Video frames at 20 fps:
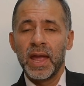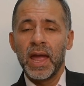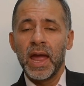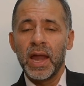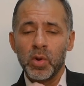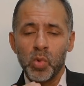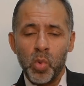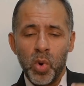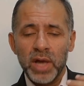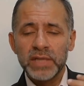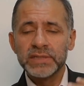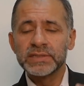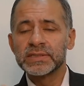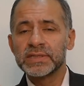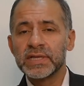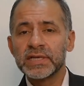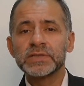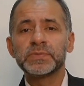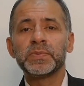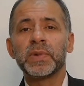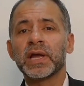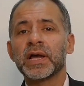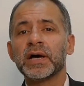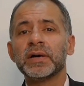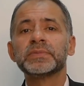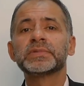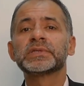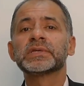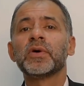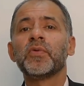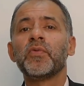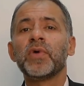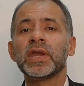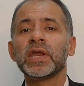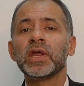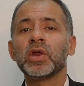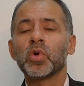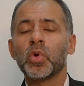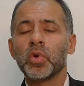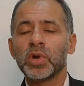And once this becomes a
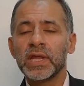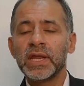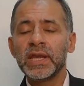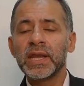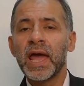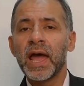very routine